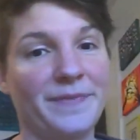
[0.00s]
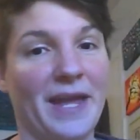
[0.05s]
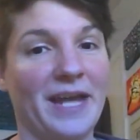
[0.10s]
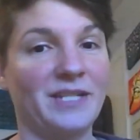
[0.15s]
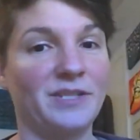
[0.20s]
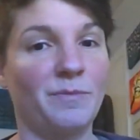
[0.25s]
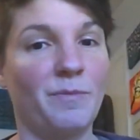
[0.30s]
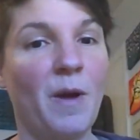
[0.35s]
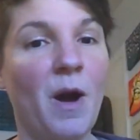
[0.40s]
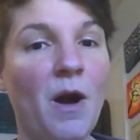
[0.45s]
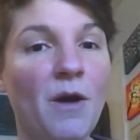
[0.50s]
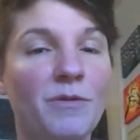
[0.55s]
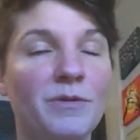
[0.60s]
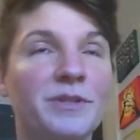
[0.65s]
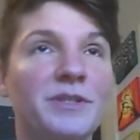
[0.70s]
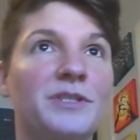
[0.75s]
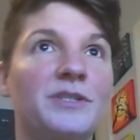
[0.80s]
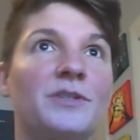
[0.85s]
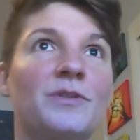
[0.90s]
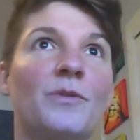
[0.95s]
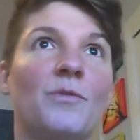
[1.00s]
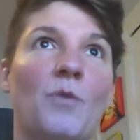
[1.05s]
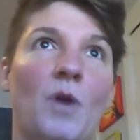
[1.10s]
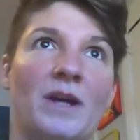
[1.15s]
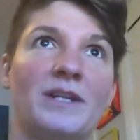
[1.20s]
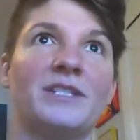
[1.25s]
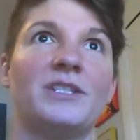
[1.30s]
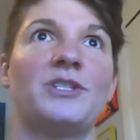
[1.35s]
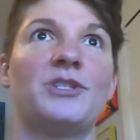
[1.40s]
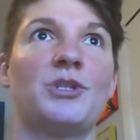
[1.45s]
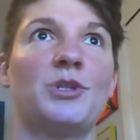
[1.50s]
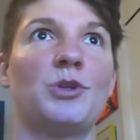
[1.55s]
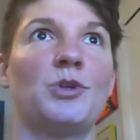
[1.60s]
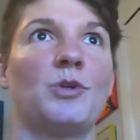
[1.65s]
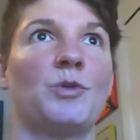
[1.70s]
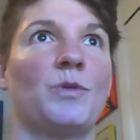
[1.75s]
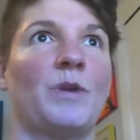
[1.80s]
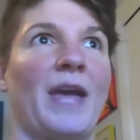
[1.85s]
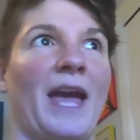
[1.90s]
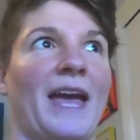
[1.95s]
as a post was
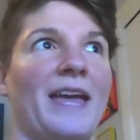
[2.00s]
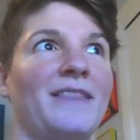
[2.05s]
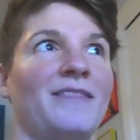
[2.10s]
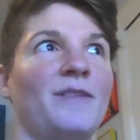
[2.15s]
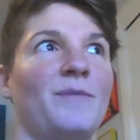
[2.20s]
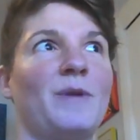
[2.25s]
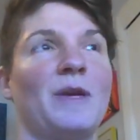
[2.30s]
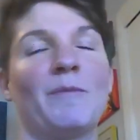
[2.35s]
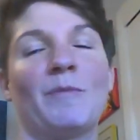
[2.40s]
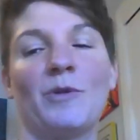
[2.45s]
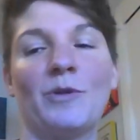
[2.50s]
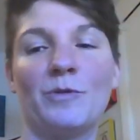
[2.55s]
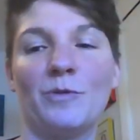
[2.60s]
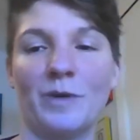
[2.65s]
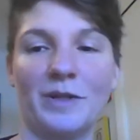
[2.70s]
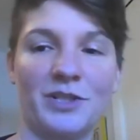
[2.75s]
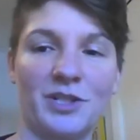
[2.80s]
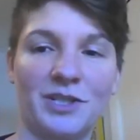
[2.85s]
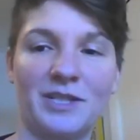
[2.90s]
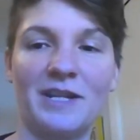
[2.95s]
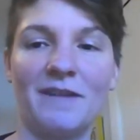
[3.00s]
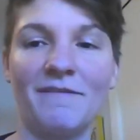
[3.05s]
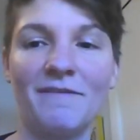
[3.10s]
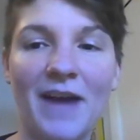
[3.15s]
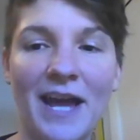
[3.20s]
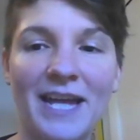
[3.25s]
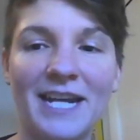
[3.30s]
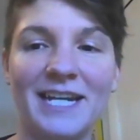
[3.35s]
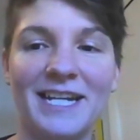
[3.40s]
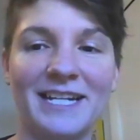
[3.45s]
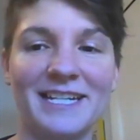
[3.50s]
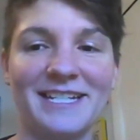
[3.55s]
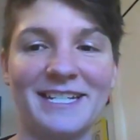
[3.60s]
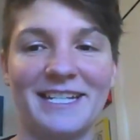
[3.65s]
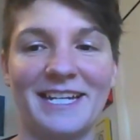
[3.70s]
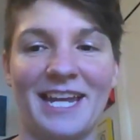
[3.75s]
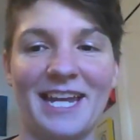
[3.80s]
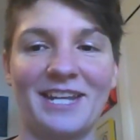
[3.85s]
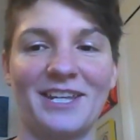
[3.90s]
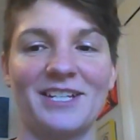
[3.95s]
to get the people who were just invited and
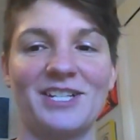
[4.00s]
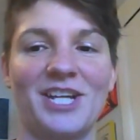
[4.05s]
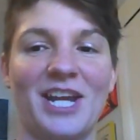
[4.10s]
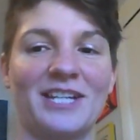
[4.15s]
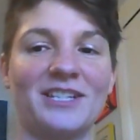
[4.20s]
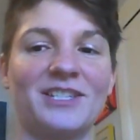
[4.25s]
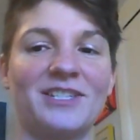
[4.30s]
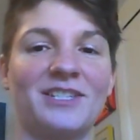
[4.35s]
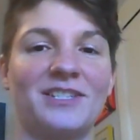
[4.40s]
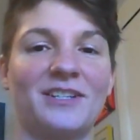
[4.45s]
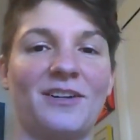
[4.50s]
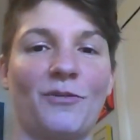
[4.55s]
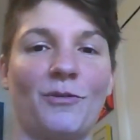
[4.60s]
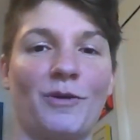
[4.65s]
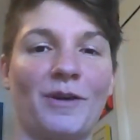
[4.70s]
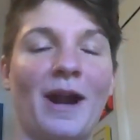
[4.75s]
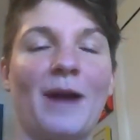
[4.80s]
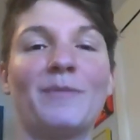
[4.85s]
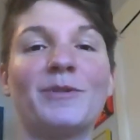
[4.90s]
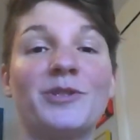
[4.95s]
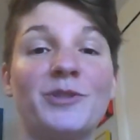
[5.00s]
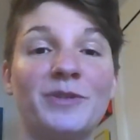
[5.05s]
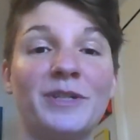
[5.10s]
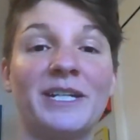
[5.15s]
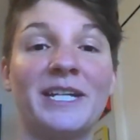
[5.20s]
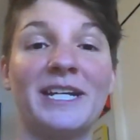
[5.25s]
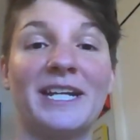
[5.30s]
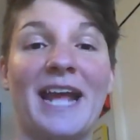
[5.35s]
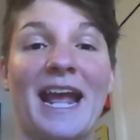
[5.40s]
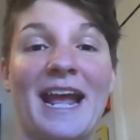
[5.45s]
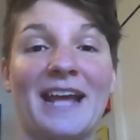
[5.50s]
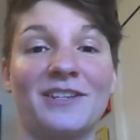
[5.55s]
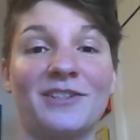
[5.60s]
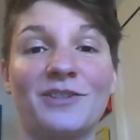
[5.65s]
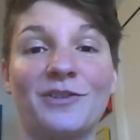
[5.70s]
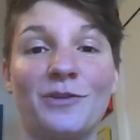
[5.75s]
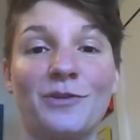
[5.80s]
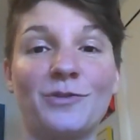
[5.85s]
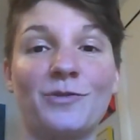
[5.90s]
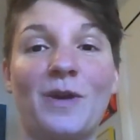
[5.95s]
didn't get the chance or opportunity to
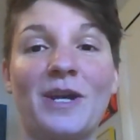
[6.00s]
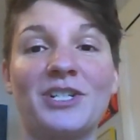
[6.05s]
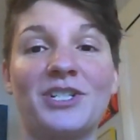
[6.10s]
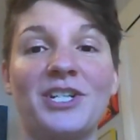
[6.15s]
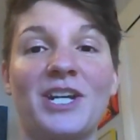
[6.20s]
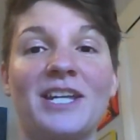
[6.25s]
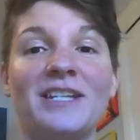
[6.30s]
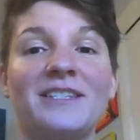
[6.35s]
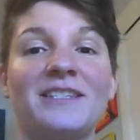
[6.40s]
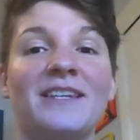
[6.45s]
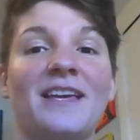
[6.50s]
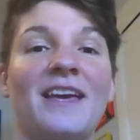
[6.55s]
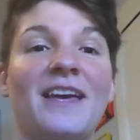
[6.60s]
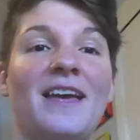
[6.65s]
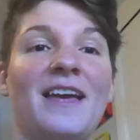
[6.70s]
answer those questions